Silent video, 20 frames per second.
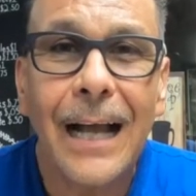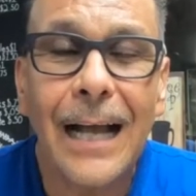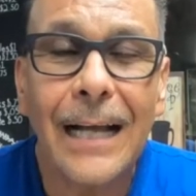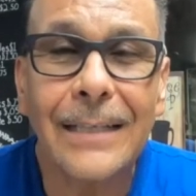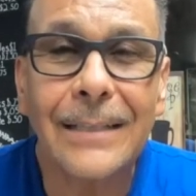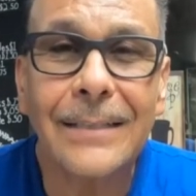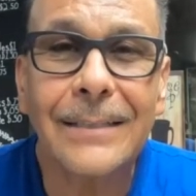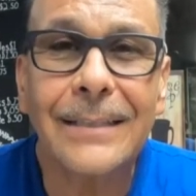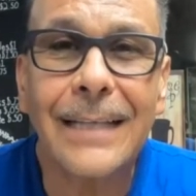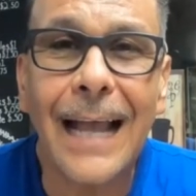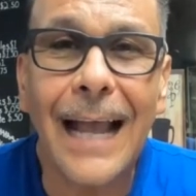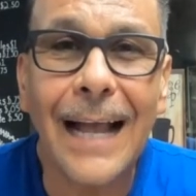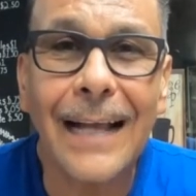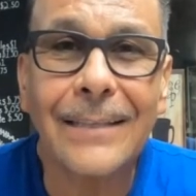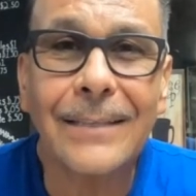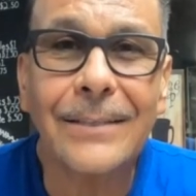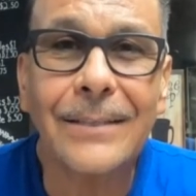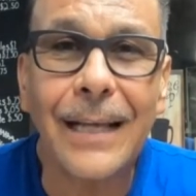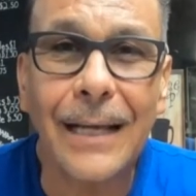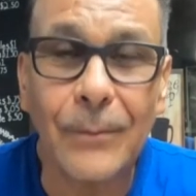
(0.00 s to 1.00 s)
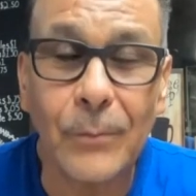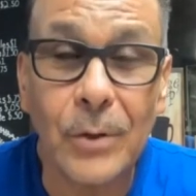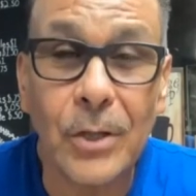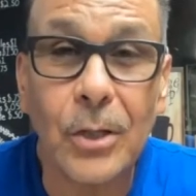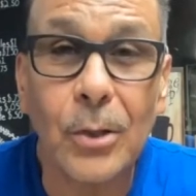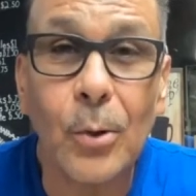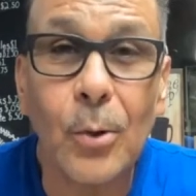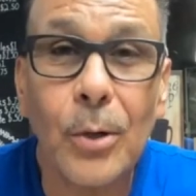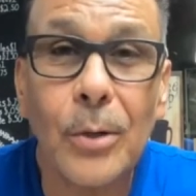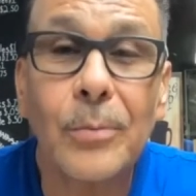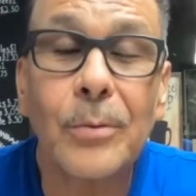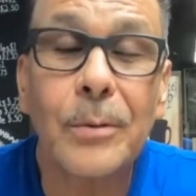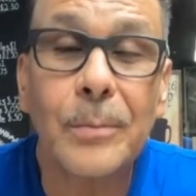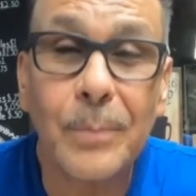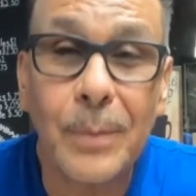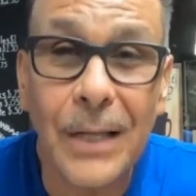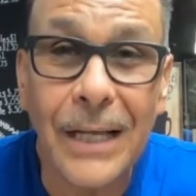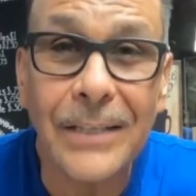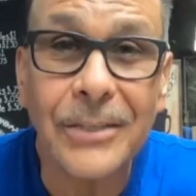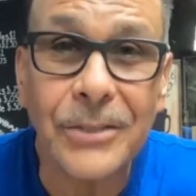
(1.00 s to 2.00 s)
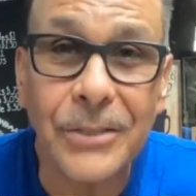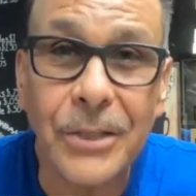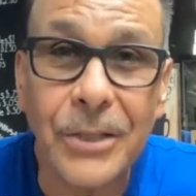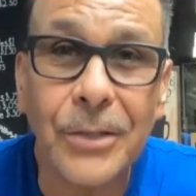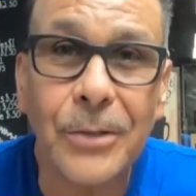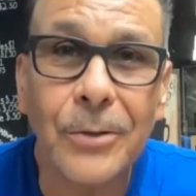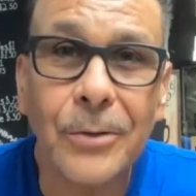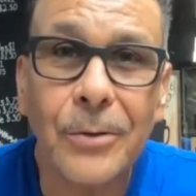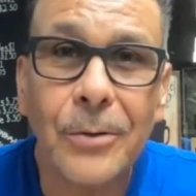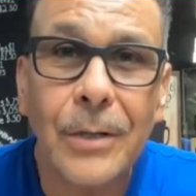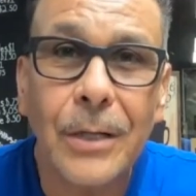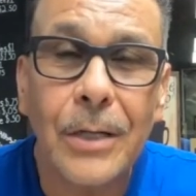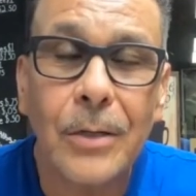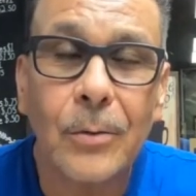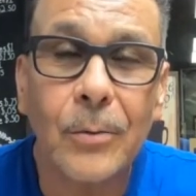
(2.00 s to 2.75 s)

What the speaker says: I just ask that the Lord would bless you,